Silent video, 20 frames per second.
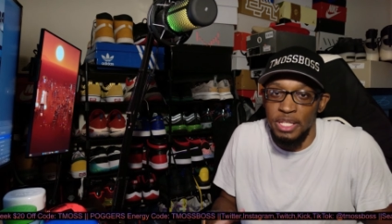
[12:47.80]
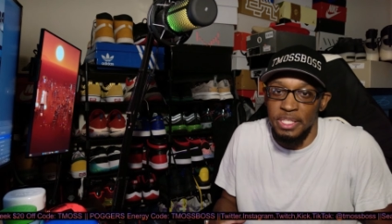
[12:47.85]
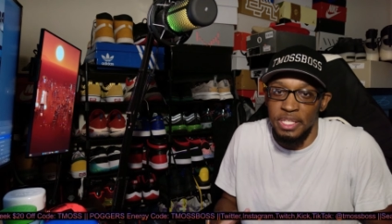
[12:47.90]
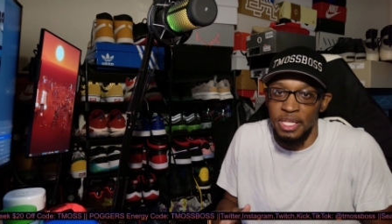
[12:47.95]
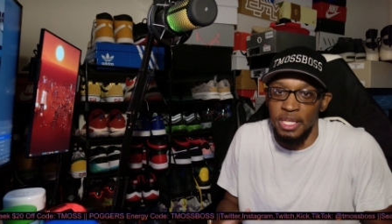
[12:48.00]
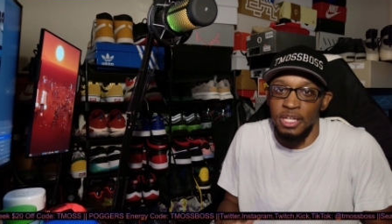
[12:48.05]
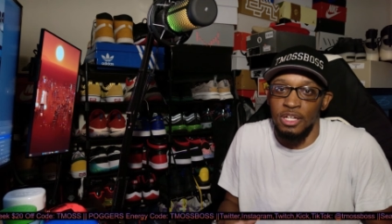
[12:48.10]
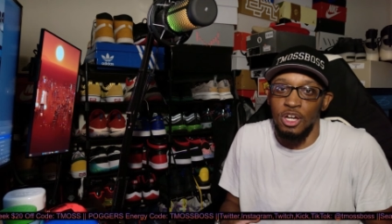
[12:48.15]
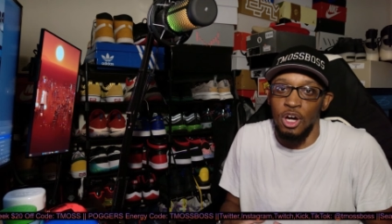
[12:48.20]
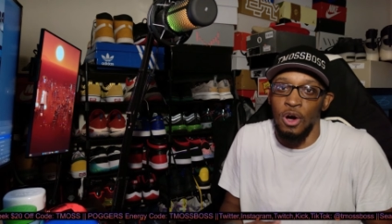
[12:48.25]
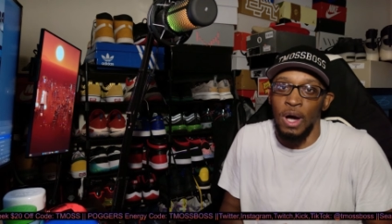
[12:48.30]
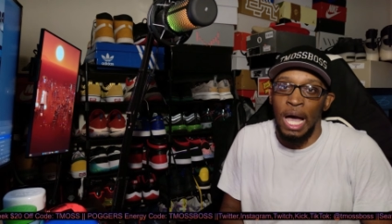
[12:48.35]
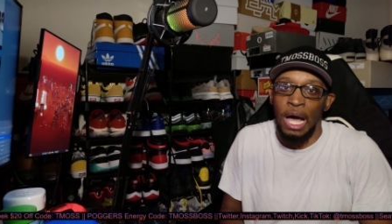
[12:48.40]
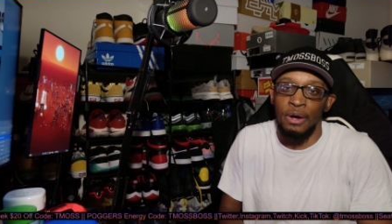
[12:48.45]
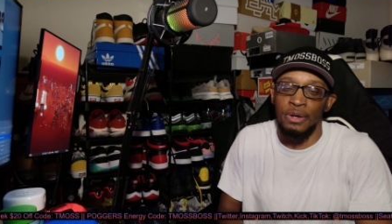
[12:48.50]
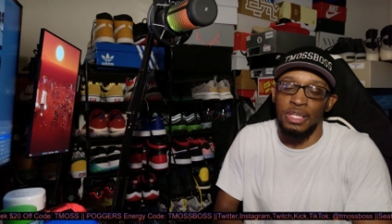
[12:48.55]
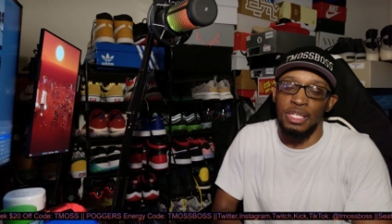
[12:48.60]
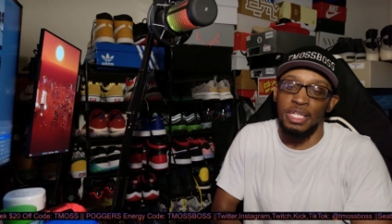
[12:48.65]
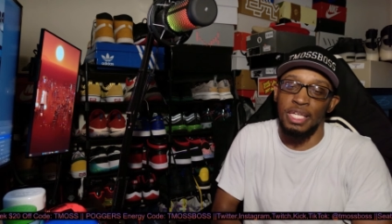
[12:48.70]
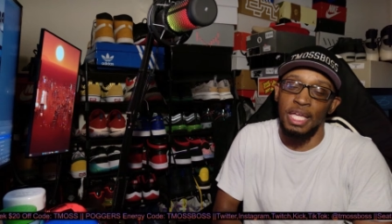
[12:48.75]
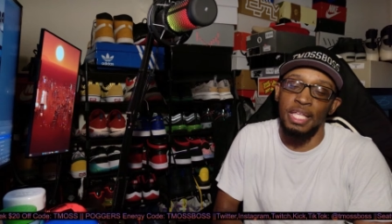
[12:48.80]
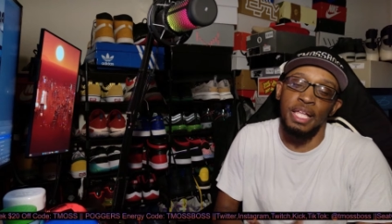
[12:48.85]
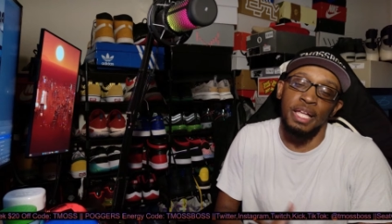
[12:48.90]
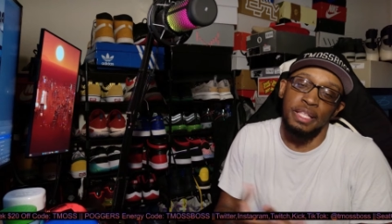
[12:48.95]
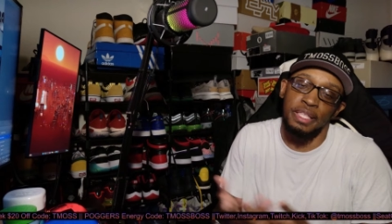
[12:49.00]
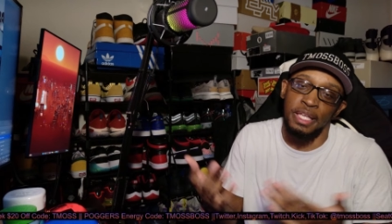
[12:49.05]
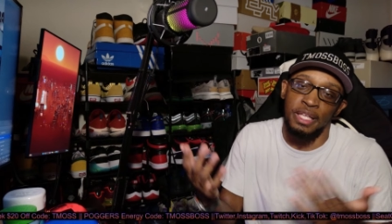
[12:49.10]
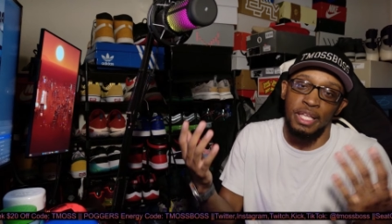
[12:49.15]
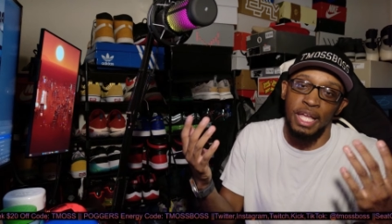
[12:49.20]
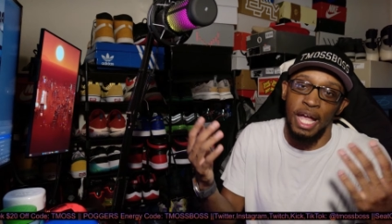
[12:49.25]
to go out and get
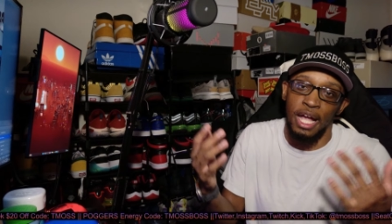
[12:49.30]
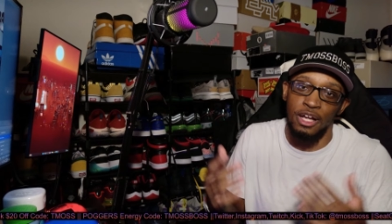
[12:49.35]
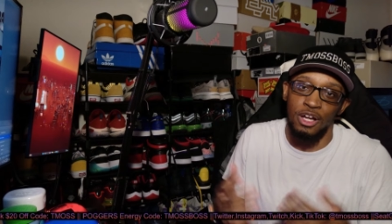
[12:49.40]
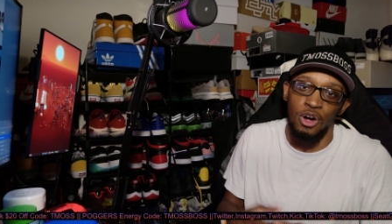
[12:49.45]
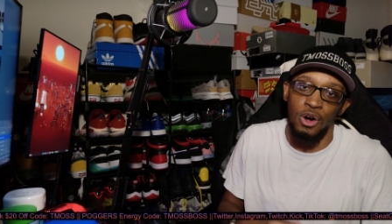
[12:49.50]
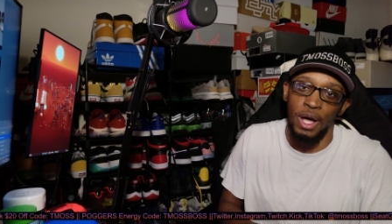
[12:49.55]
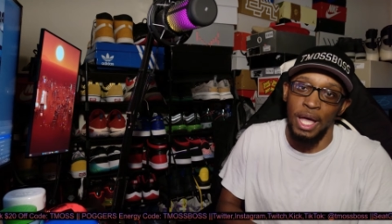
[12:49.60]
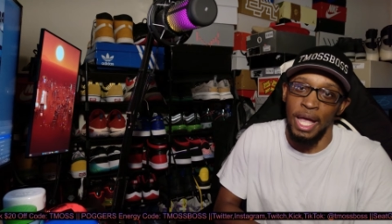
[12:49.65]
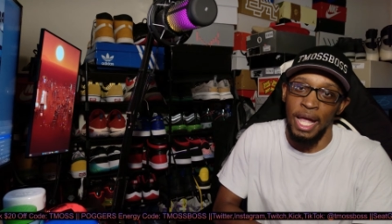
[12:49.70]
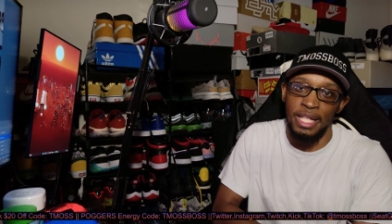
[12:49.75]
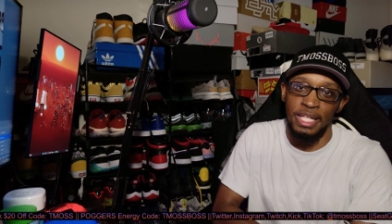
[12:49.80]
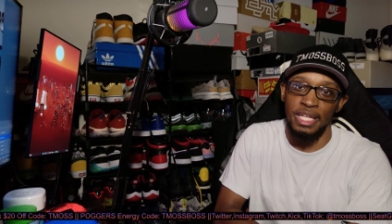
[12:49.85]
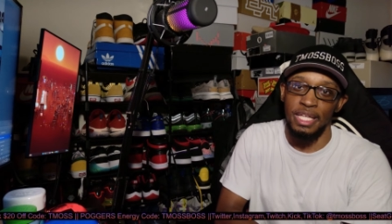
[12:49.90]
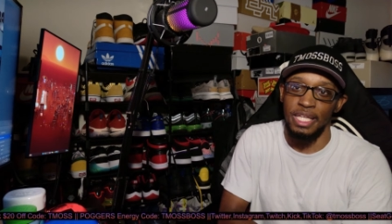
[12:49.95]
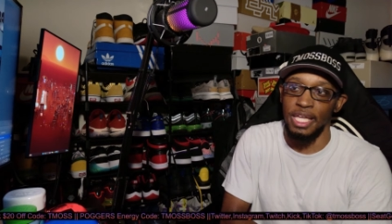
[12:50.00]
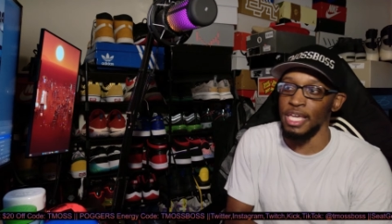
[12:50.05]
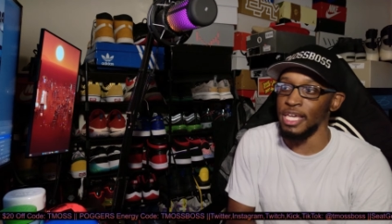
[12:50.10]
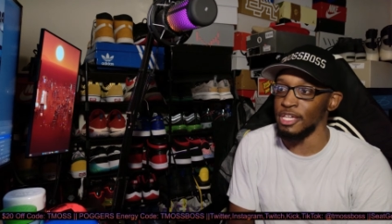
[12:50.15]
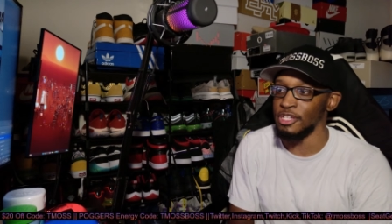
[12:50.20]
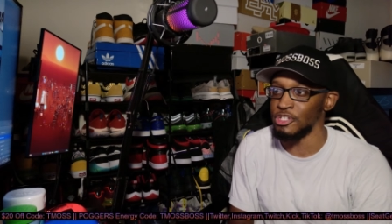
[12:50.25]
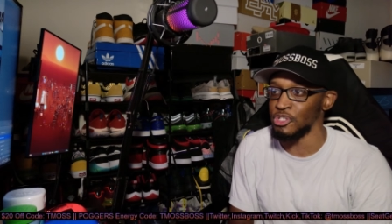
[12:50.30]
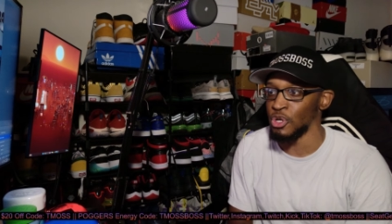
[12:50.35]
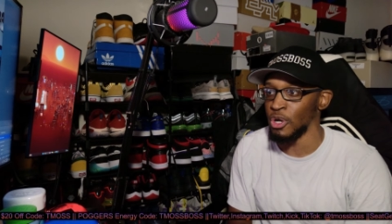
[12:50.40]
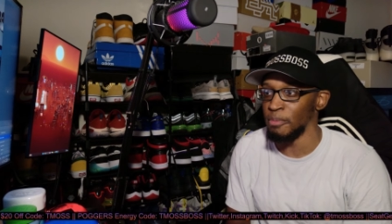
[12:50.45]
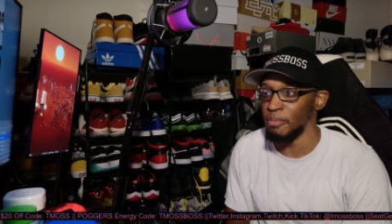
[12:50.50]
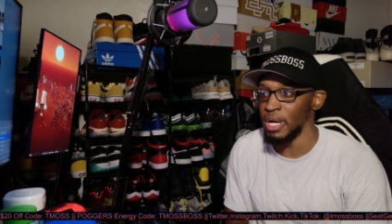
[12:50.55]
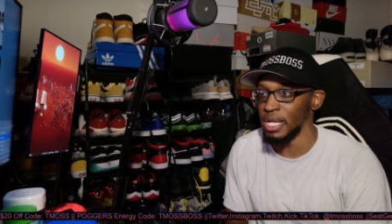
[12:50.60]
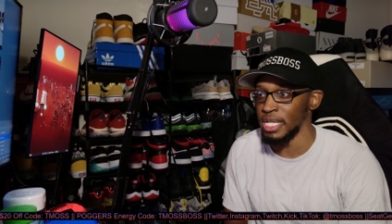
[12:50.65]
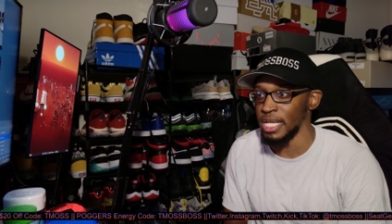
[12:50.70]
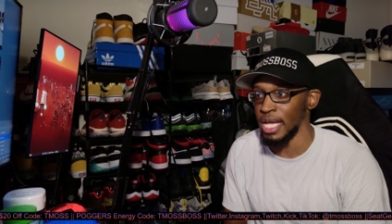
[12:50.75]
it, then yeah, go ahead and get it. It's your
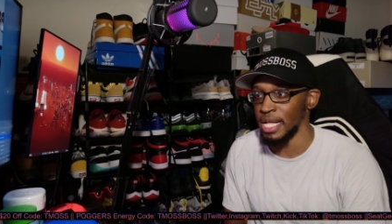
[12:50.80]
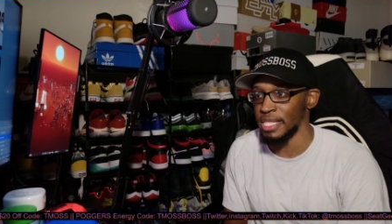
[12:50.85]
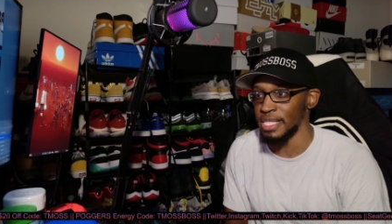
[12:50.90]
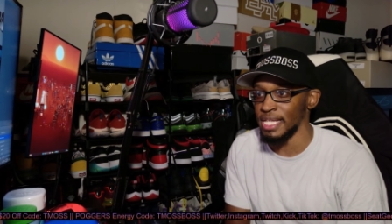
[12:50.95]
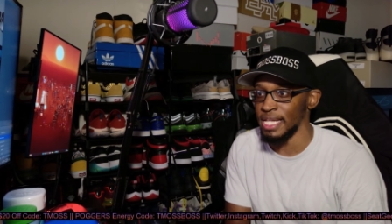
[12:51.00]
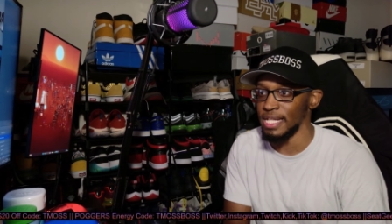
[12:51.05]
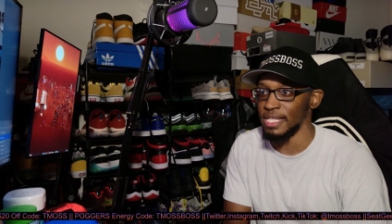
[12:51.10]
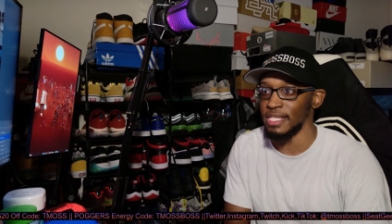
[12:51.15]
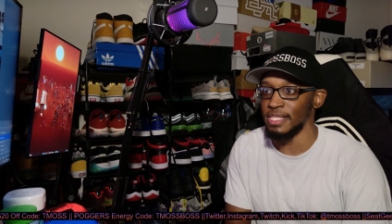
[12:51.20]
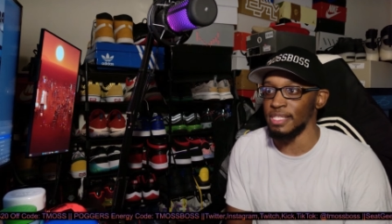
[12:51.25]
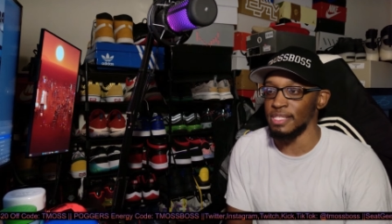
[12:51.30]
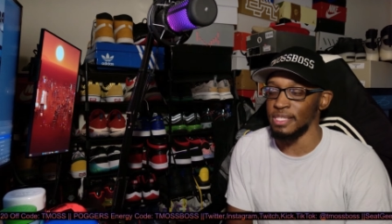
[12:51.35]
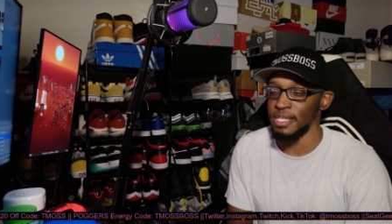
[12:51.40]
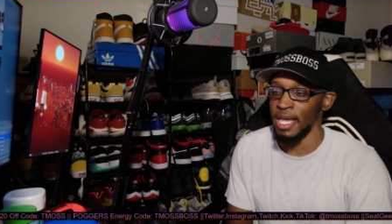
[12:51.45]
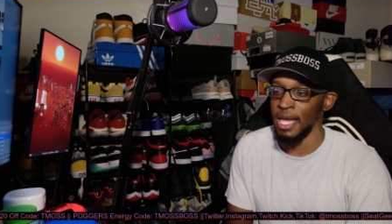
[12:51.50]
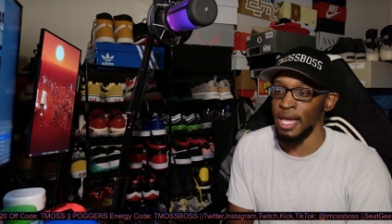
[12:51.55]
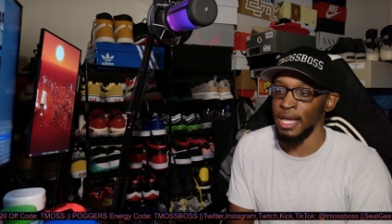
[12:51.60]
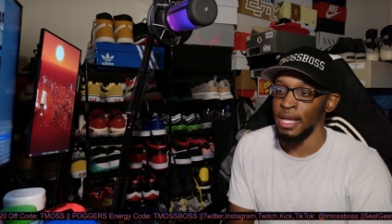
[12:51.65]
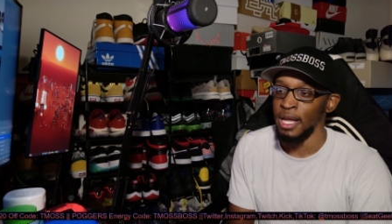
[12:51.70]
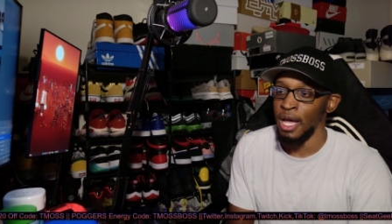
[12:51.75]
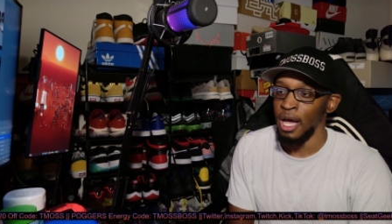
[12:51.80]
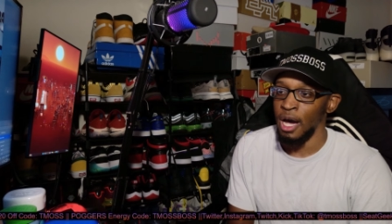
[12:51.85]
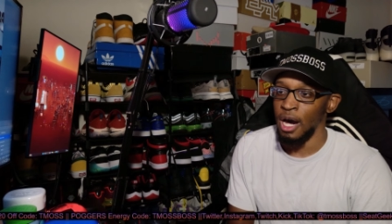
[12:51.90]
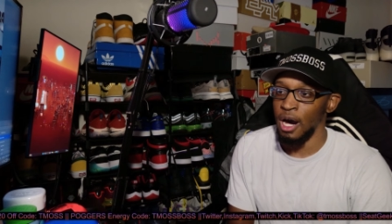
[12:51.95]
money at the end of the day.